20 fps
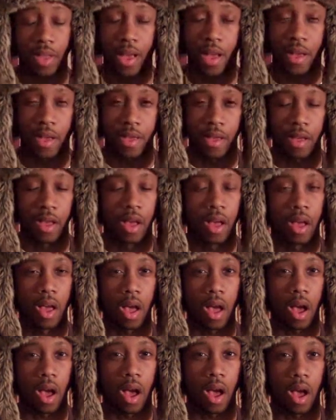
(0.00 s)
Of
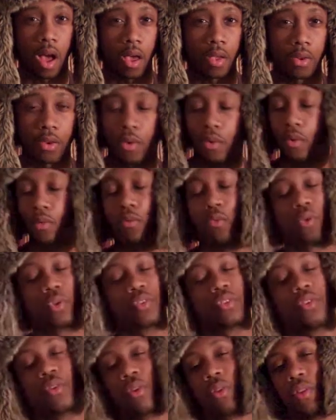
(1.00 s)

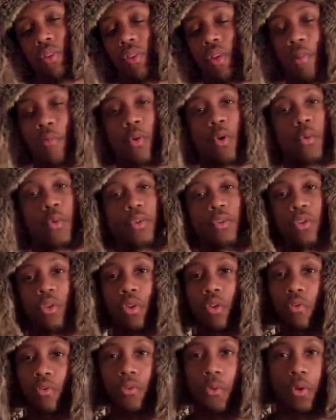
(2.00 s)
course, this. I'm always
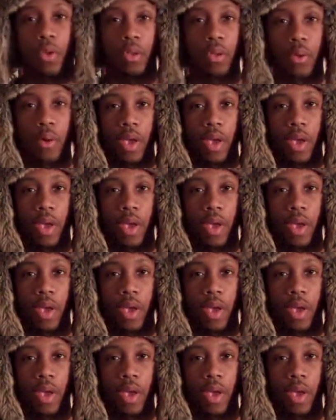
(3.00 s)
looking for,